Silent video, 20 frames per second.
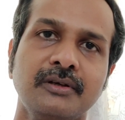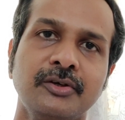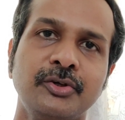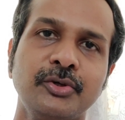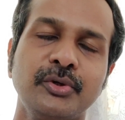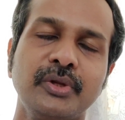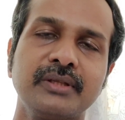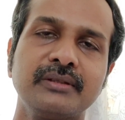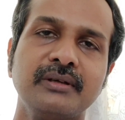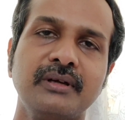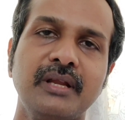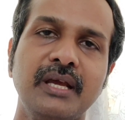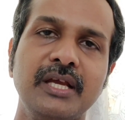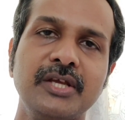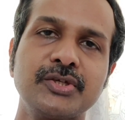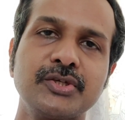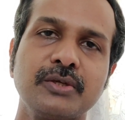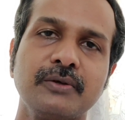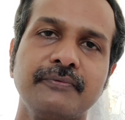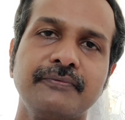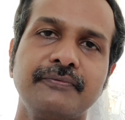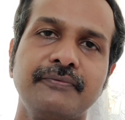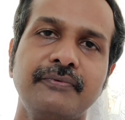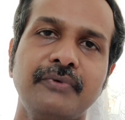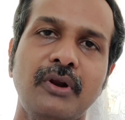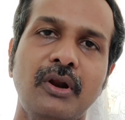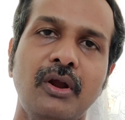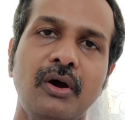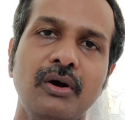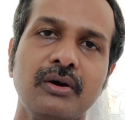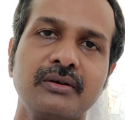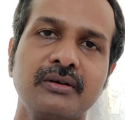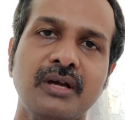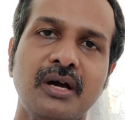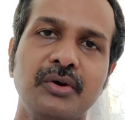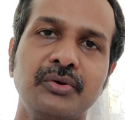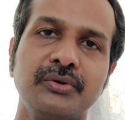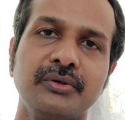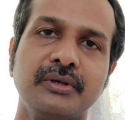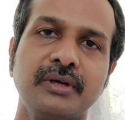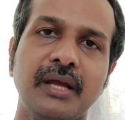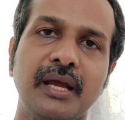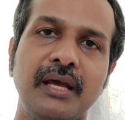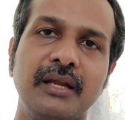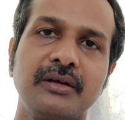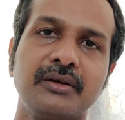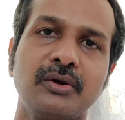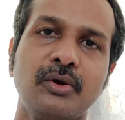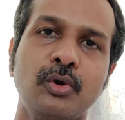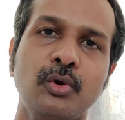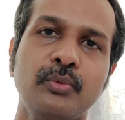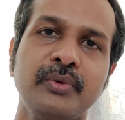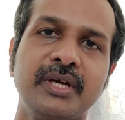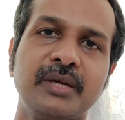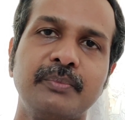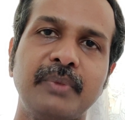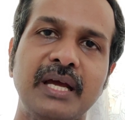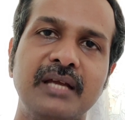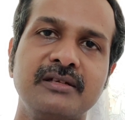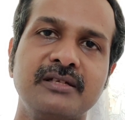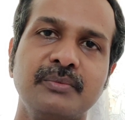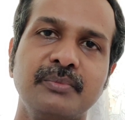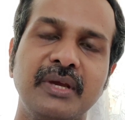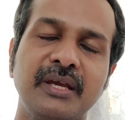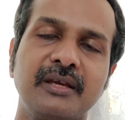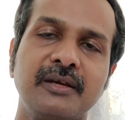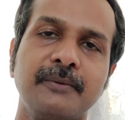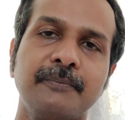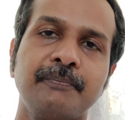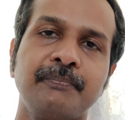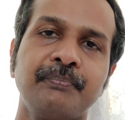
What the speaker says: During the days of lockdown and COVID pandemic,